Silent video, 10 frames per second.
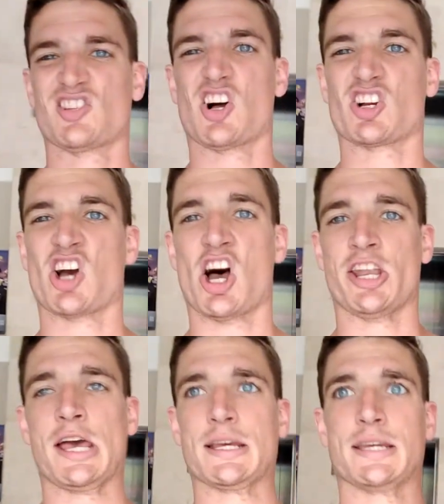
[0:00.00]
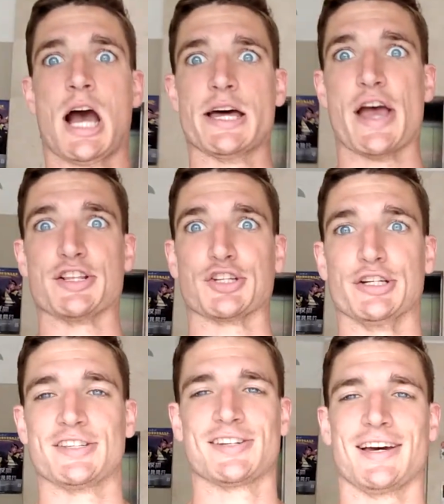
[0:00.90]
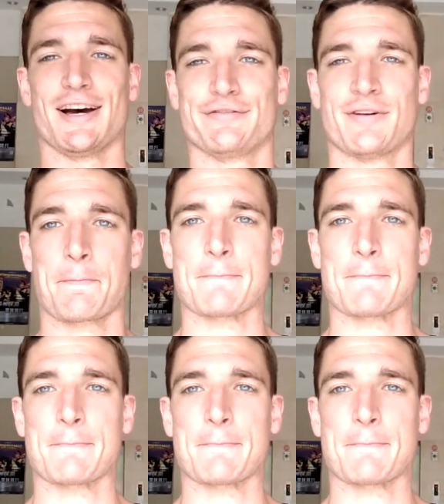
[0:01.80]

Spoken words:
it's all gone. God, that's good stuff.